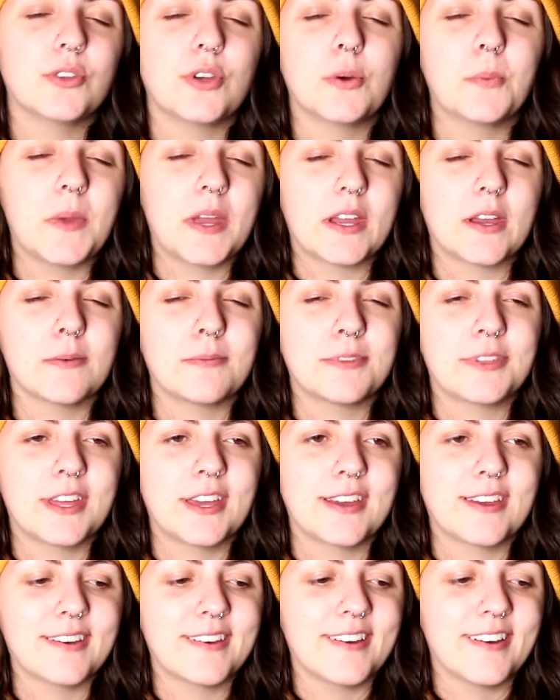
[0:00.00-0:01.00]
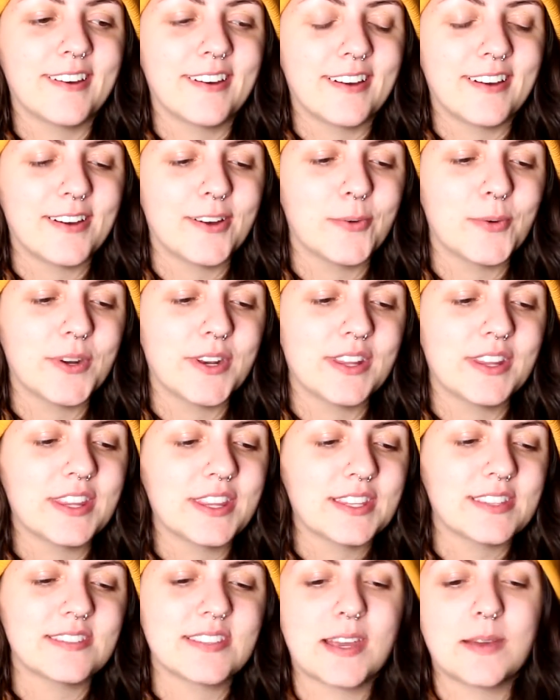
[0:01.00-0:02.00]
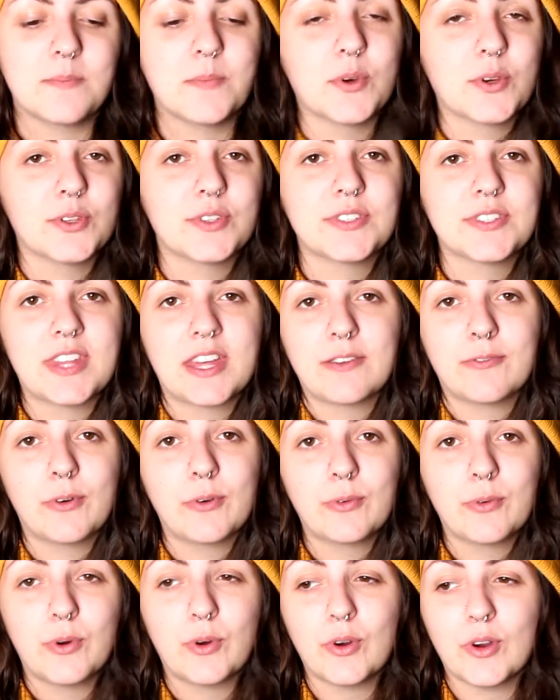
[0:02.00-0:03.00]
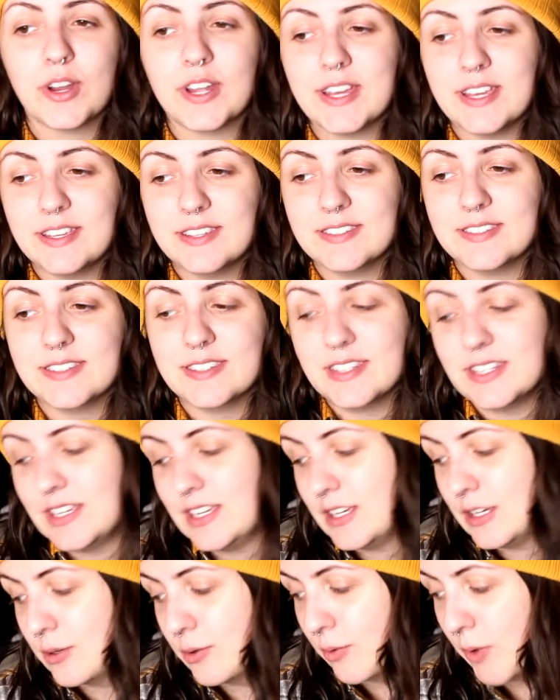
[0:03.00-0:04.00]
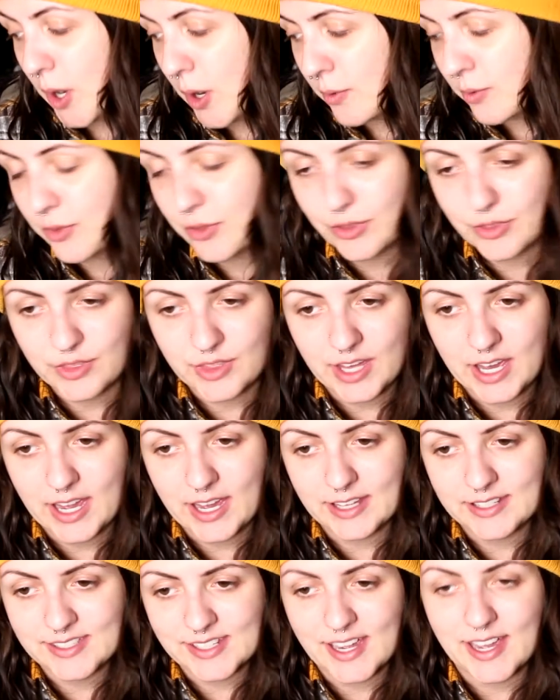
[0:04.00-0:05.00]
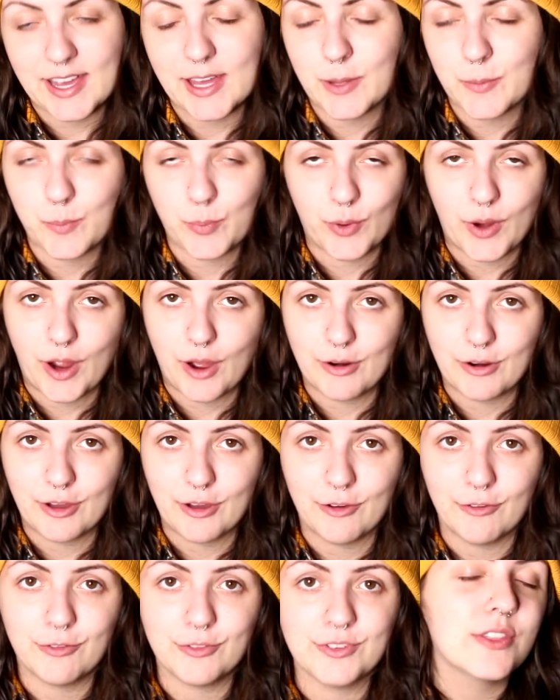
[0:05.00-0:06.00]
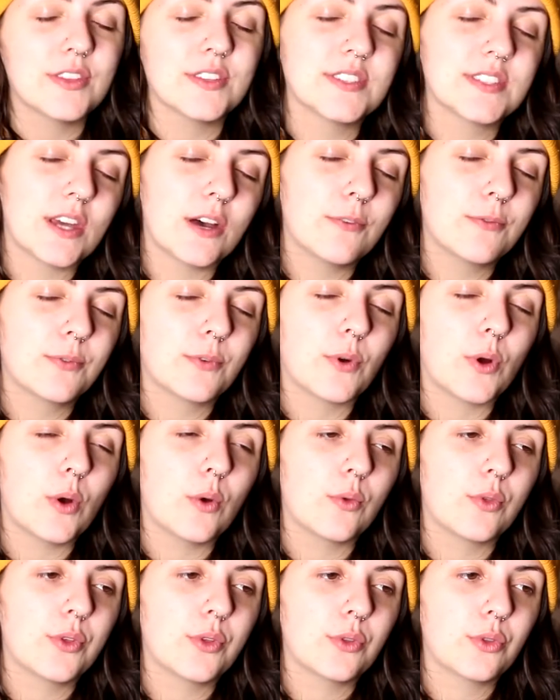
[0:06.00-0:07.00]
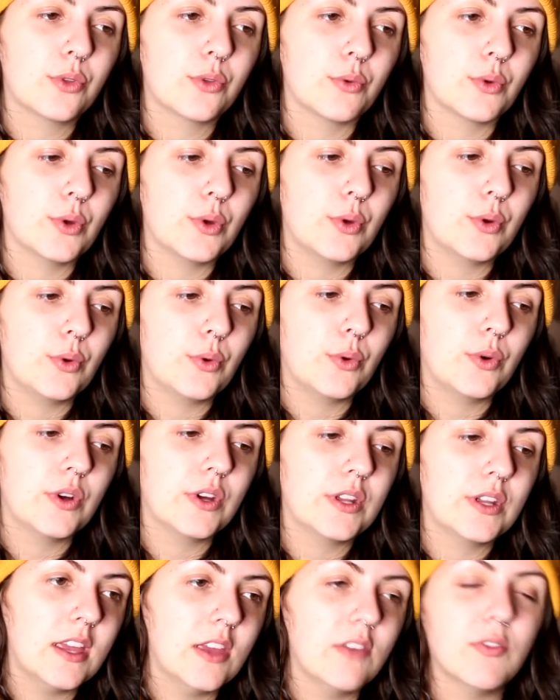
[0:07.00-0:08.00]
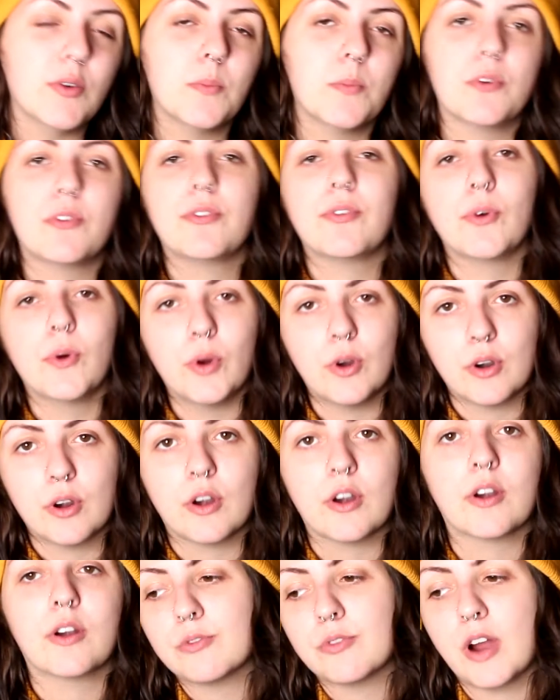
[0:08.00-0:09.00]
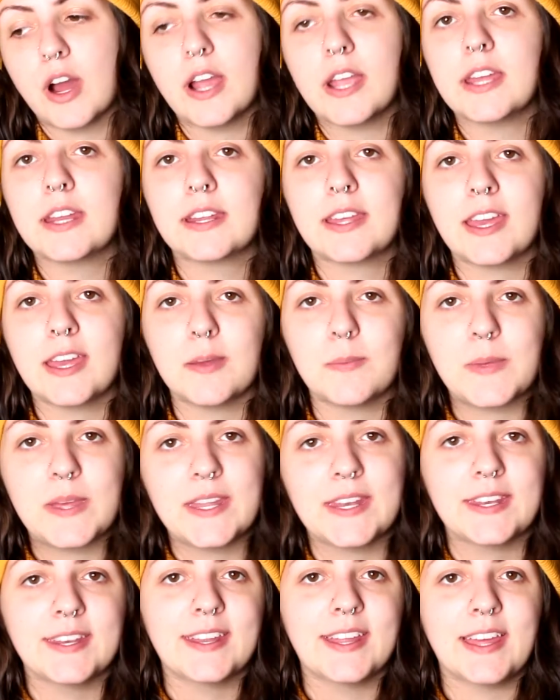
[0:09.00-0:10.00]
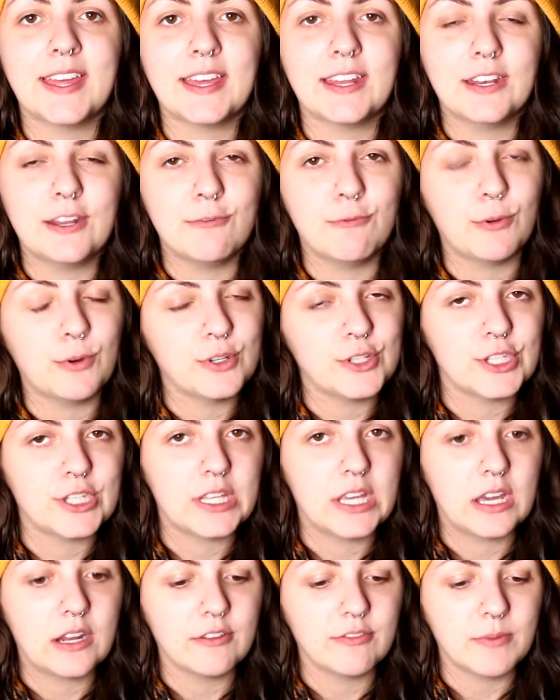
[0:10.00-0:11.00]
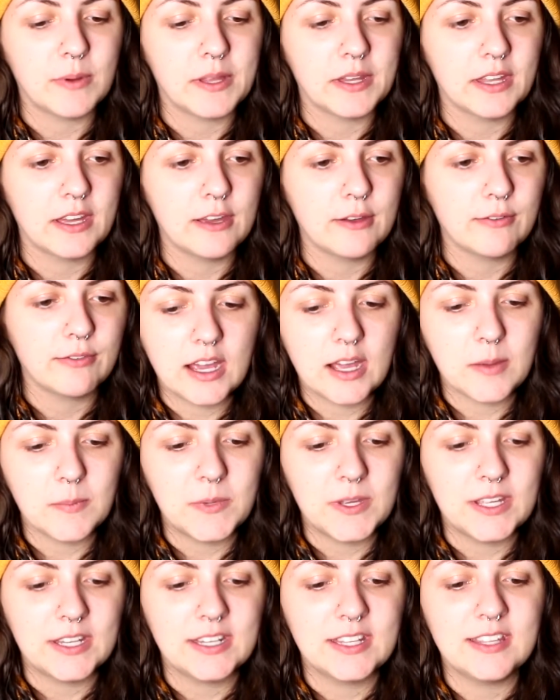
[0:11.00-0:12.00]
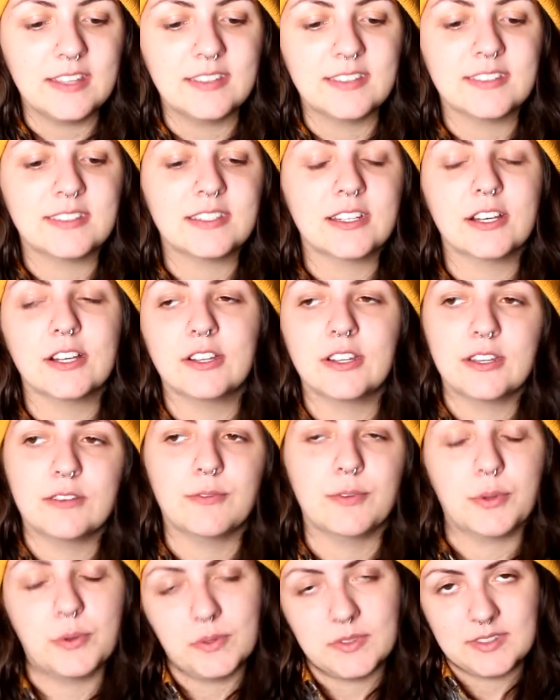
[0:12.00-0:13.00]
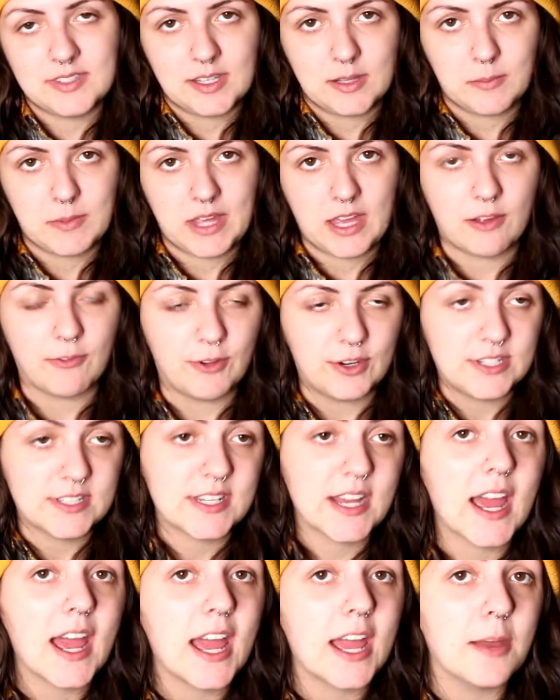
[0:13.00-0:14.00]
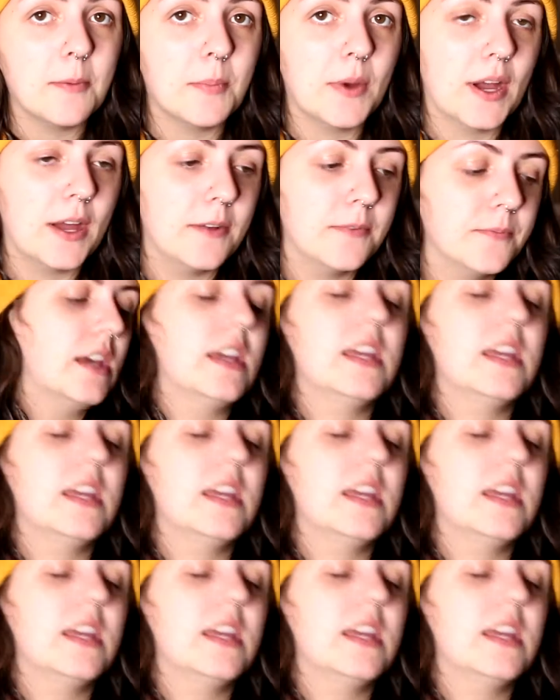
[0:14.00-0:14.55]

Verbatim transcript: no makeup thing, one of the things I'm most thankful for is the growth that I am proud of. The self-growth through, even before Ryan came in and unfortunately out of my life. I mean, he's still influencing me every day, but